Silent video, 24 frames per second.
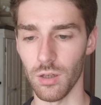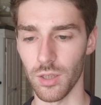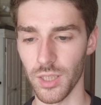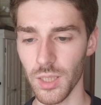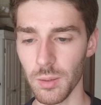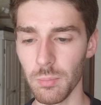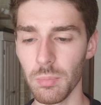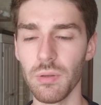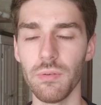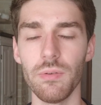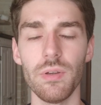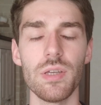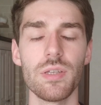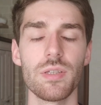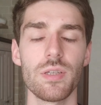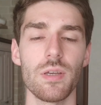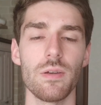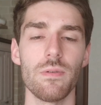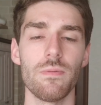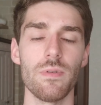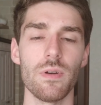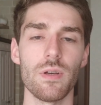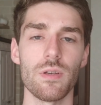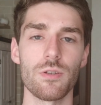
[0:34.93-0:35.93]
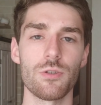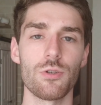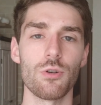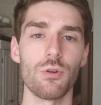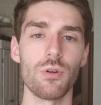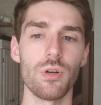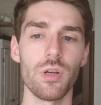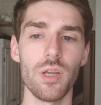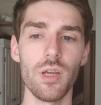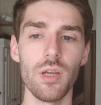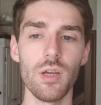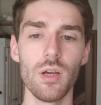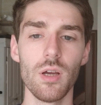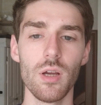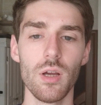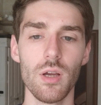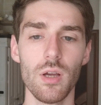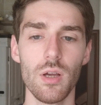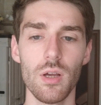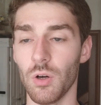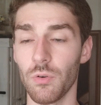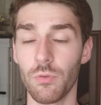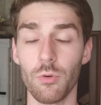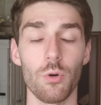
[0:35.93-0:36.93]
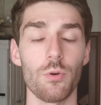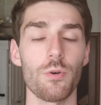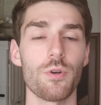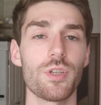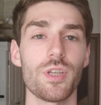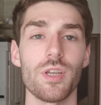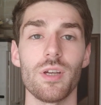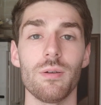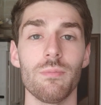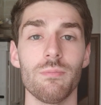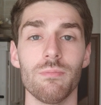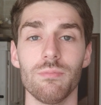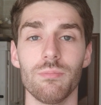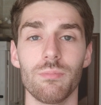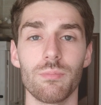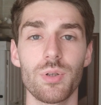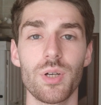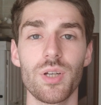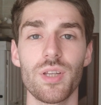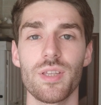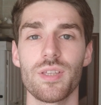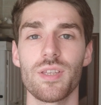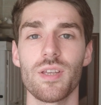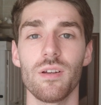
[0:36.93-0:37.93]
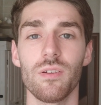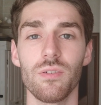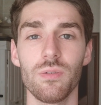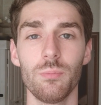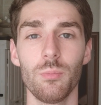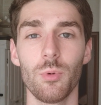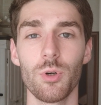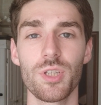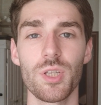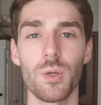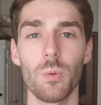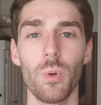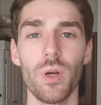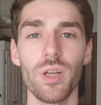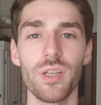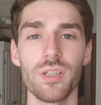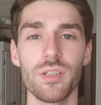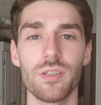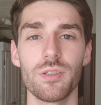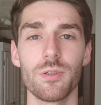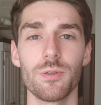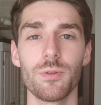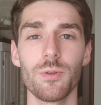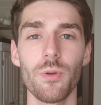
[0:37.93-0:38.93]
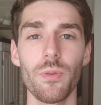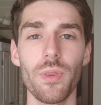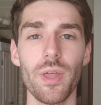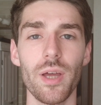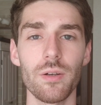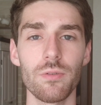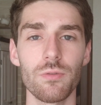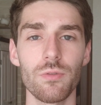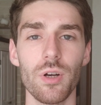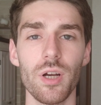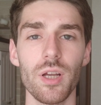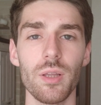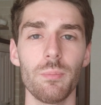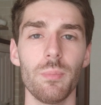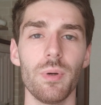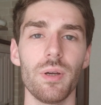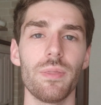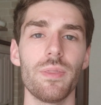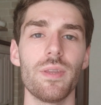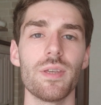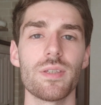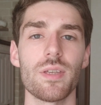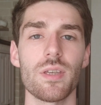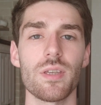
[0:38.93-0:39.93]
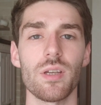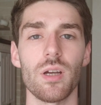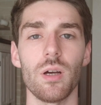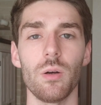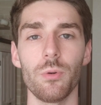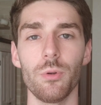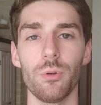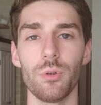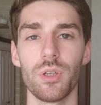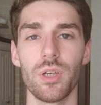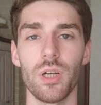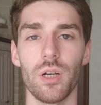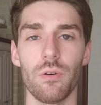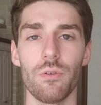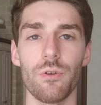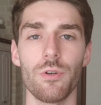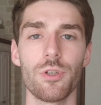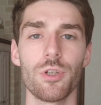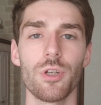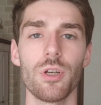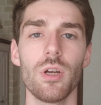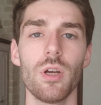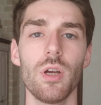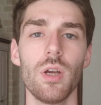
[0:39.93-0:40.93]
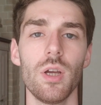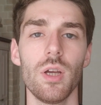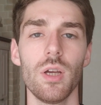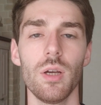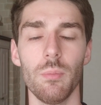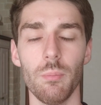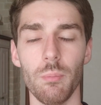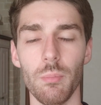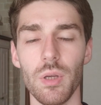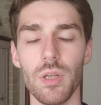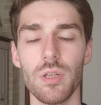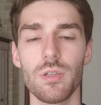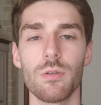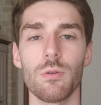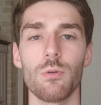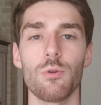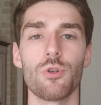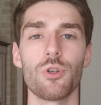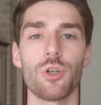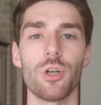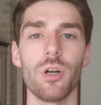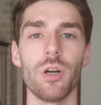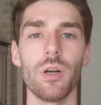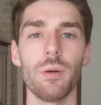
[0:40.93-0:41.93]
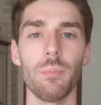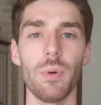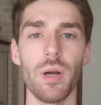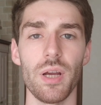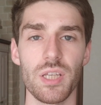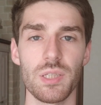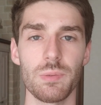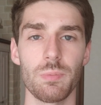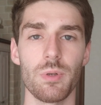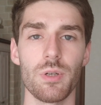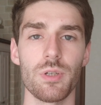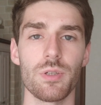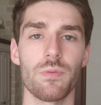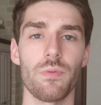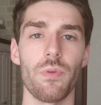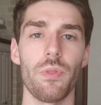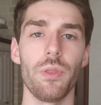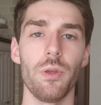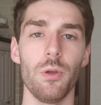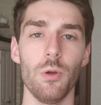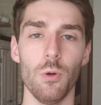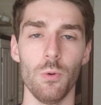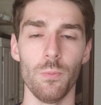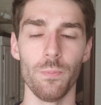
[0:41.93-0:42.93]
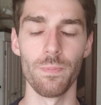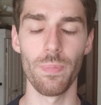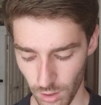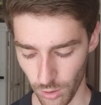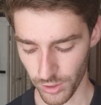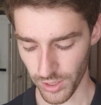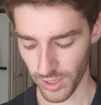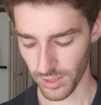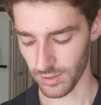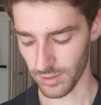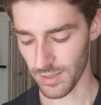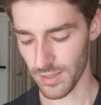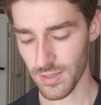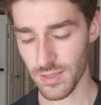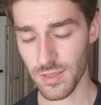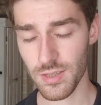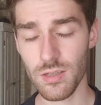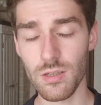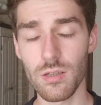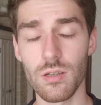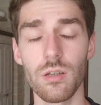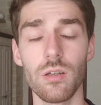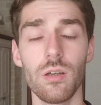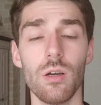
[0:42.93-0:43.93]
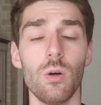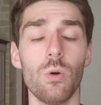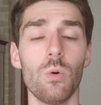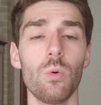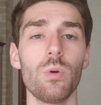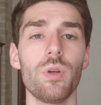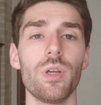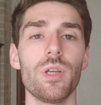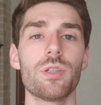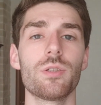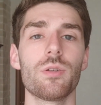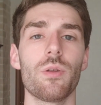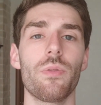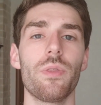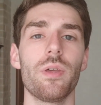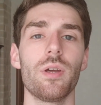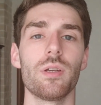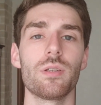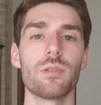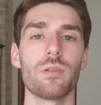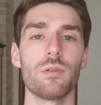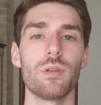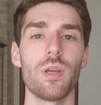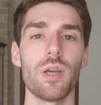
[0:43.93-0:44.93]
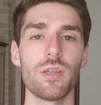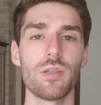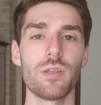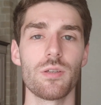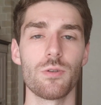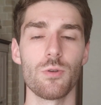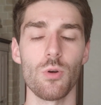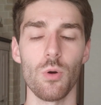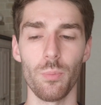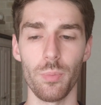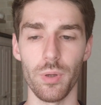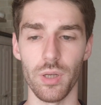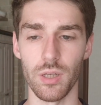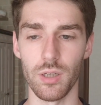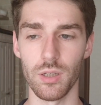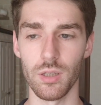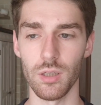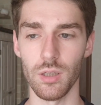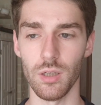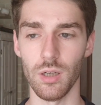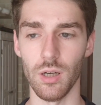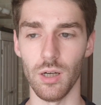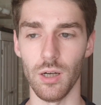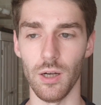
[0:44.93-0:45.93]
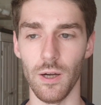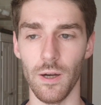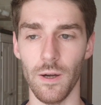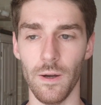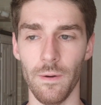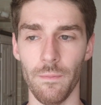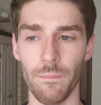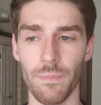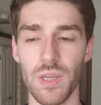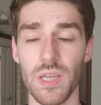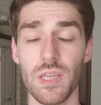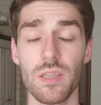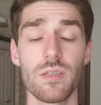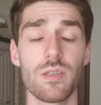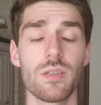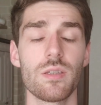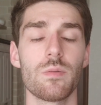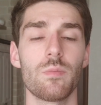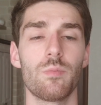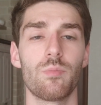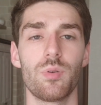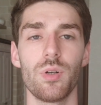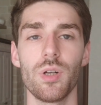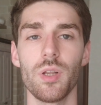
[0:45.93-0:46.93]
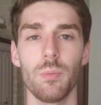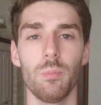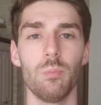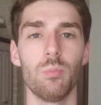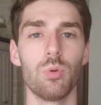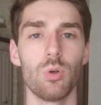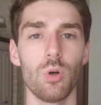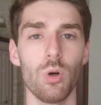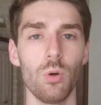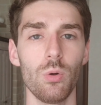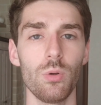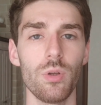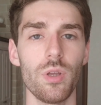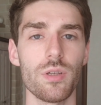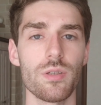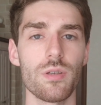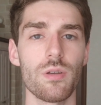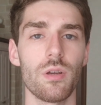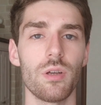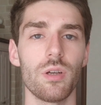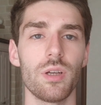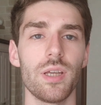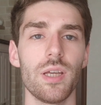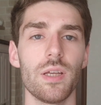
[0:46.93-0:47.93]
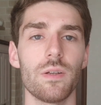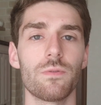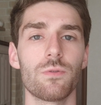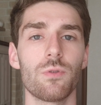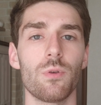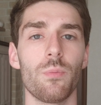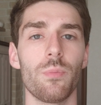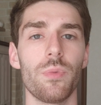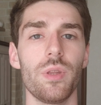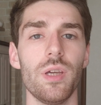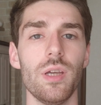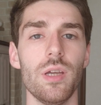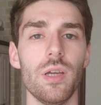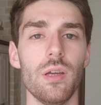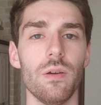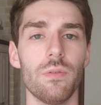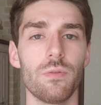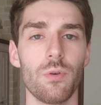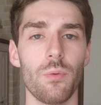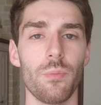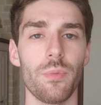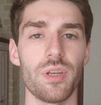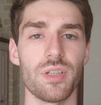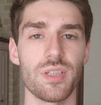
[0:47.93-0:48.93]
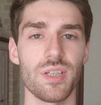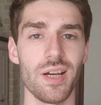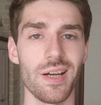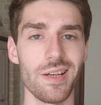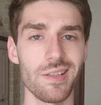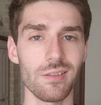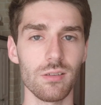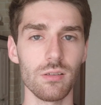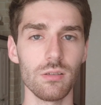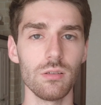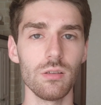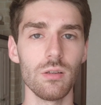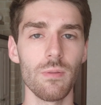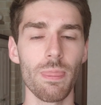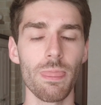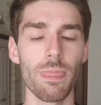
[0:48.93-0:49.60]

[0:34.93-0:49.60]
EBV CFS journey. Of course, I'm pretty self-motivated to do that, right? But this is how you encourage me to share my experience with you. Okay, let's go into today's topic. It's pretty broad, as you can get from the title.